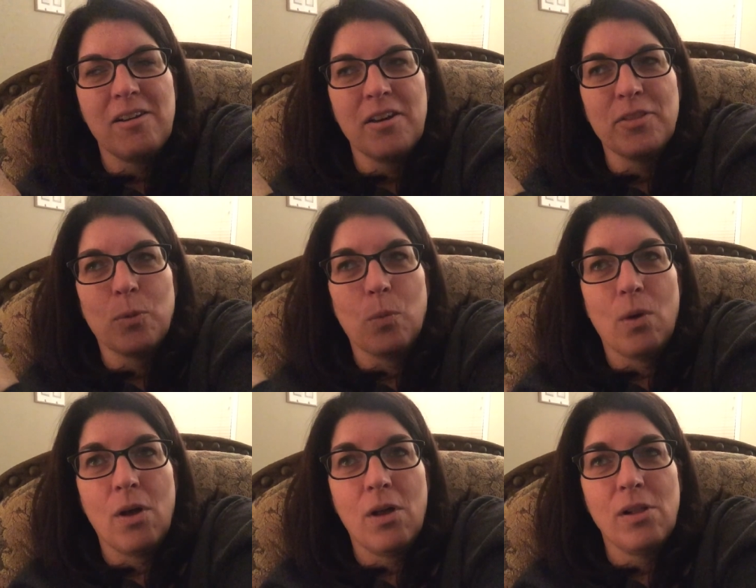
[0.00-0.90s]
on the
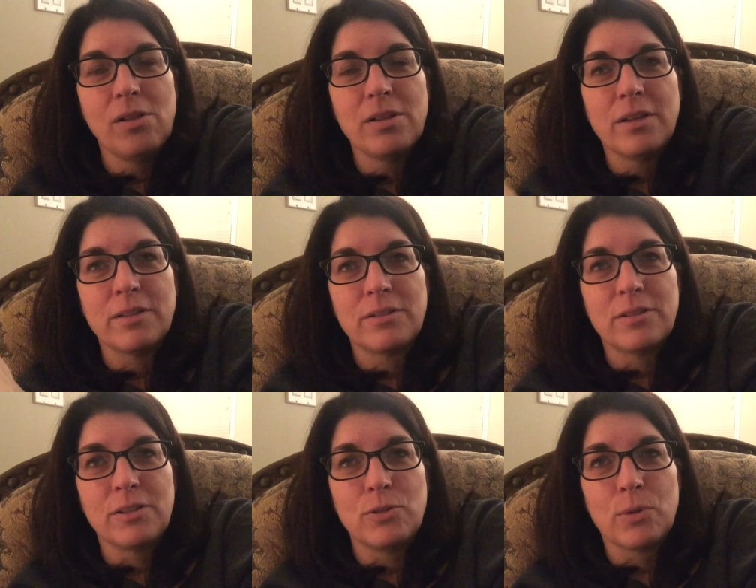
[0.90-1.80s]
wall,
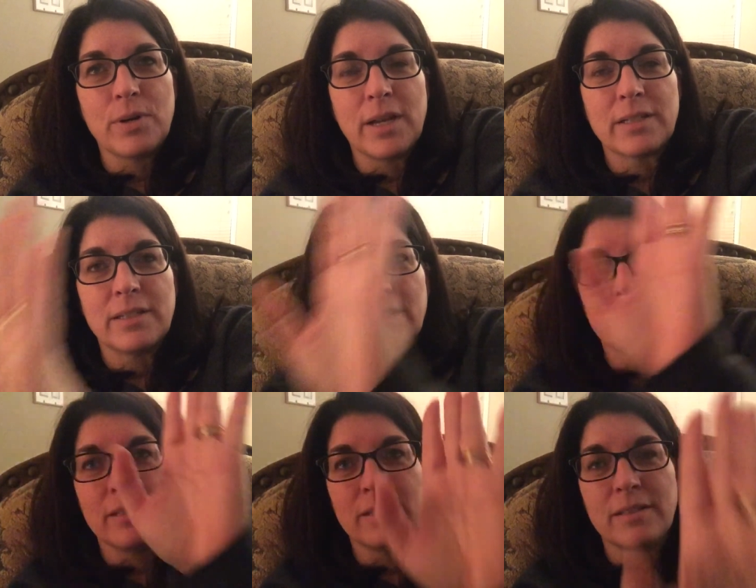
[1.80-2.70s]
the door next to
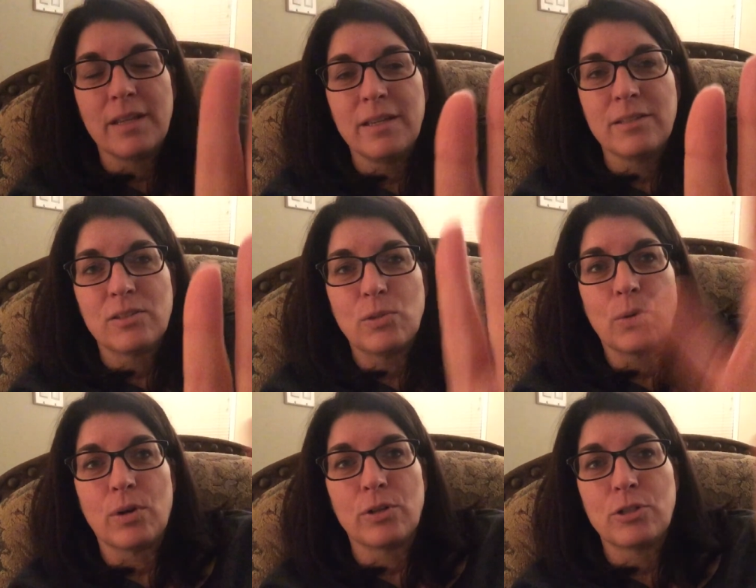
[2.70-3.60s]
his, his
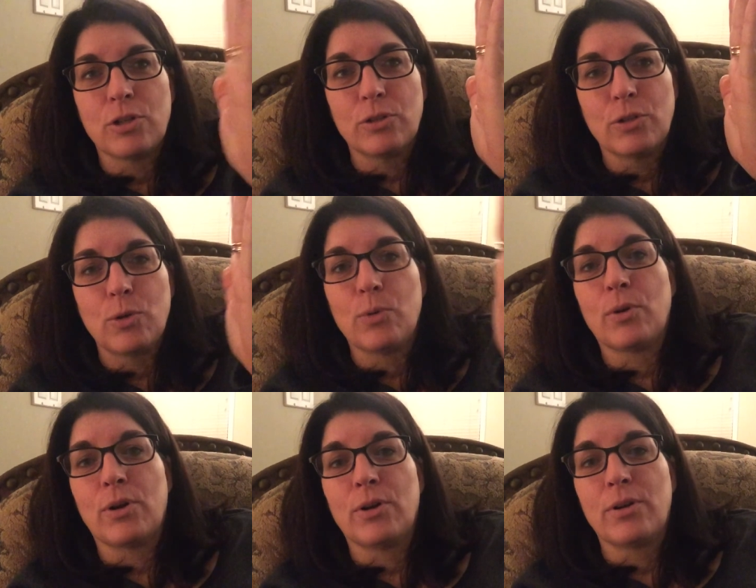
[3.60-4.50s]
door, turn the
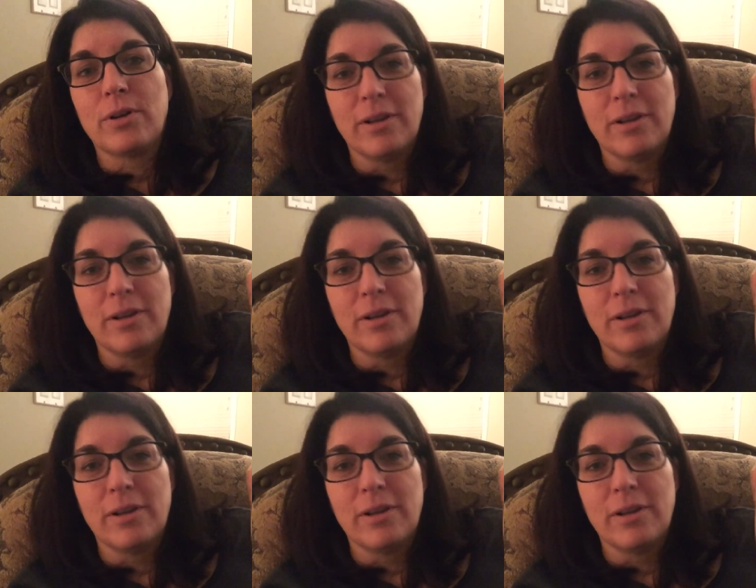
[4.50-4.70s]
corner,